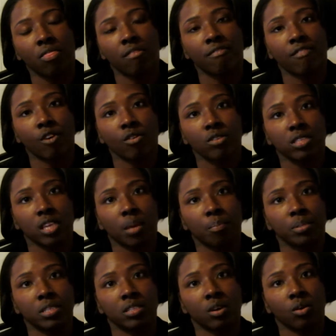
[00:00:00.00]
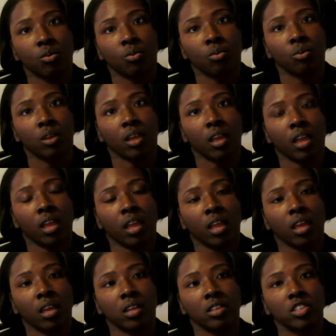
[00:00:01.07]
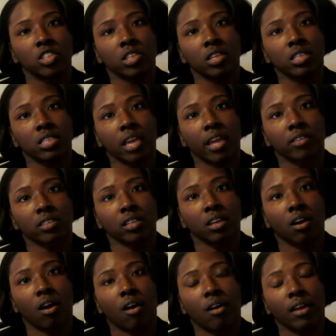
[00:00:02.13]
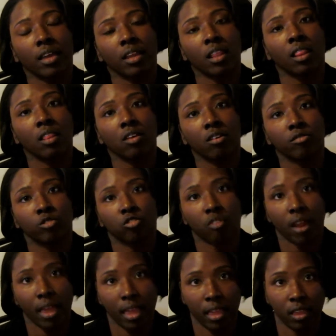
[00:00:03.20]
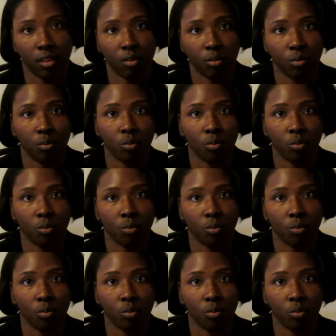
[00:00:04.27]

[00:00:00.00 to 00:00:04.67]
the first episode, and she is actually caught in a love triangle.